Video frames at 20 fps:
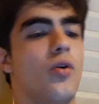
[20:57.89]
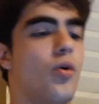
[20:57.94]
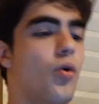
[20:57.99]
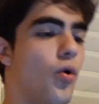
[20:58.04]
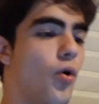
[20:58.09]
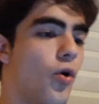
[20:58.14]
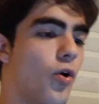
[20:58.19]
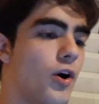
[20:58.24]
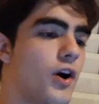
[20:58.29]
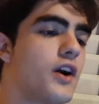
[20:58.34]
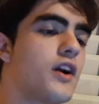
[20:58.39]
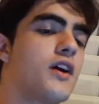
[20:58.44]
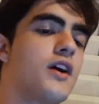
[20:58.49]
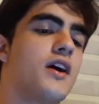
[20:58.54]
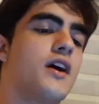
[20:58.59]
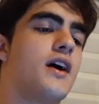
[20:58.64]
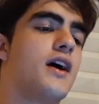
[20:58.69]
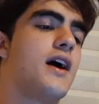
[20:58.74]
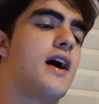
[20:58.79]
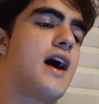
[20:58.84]
or
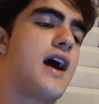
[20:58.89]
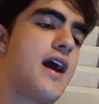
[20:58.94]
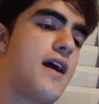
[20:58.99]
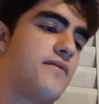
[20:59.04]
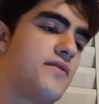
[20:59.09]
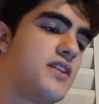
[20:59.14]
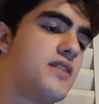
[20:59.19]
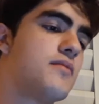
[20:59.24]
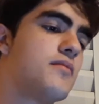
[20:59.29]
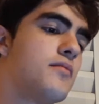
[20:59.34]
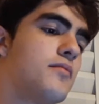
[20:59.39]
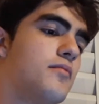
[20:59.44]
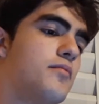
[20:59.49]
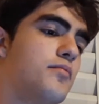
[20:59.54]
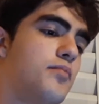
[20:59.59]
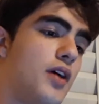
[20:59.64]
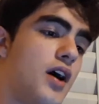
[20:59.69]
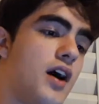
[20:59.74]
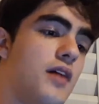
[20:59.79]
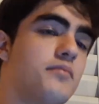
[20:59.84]
heavy,
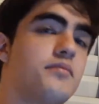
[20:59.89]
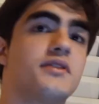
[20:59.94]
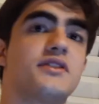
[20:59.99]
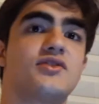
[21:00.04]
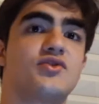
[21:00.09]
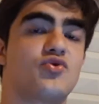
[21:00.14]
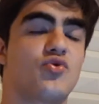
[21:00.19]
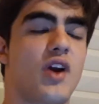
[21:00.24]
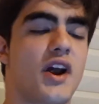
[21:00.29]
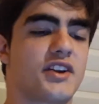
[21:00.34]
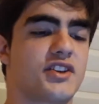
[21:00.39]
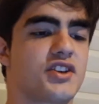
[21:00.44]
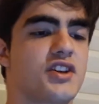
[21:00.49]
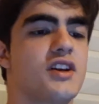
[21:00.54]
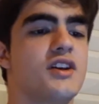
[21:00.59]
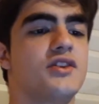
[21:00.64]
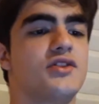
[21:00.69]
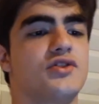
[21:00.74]
pump, stretch.